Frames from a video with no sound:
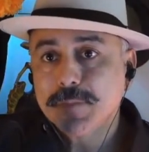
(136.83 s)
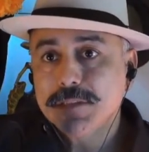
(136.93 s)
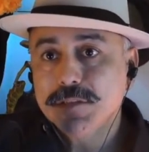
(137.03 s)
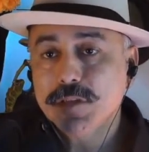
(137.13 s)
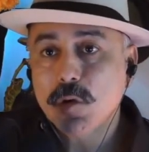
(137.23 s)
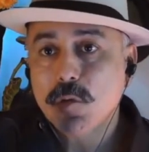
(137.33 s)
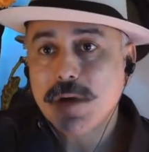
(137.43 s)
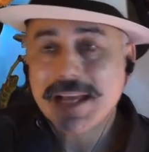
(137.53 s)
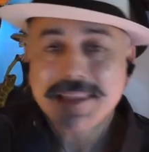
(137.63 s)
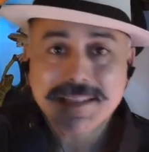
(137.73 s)
So
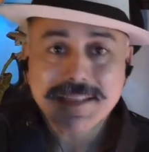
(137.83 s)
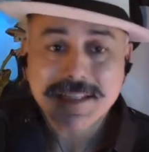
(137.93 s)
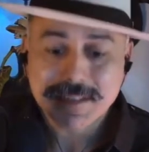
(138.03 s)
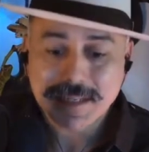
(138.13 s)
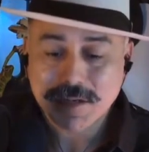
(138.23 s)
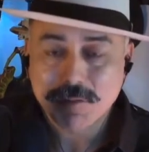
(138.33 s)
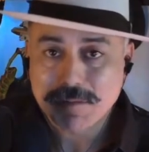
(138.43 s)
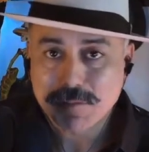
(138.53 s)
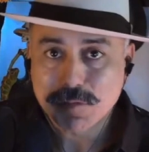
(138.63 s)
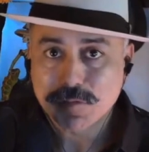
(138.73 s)
I think that's a
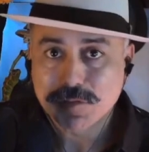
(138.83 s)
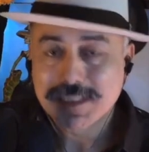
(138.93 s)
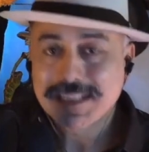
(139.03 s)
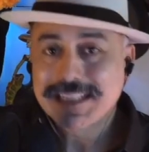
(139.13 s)
great move.